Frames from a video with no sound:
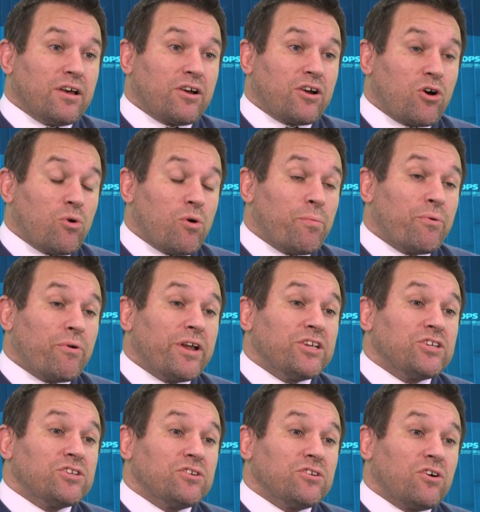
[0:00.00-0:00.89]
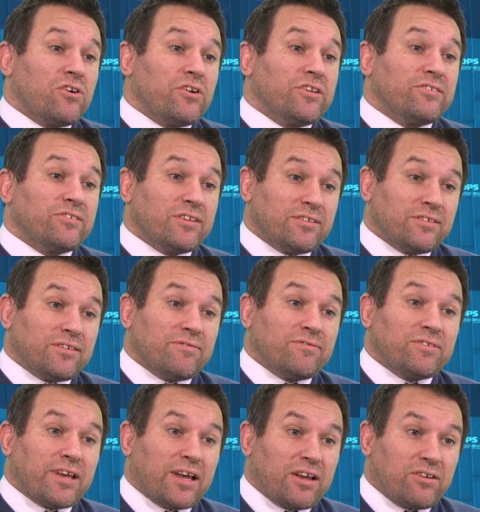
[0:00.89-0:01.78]
cooperation on
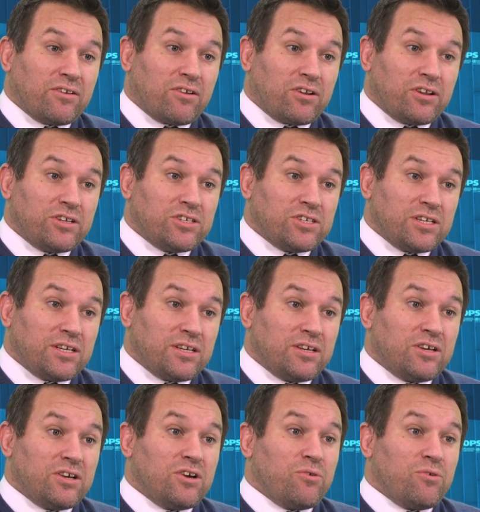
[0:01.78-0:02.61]
assistive technology,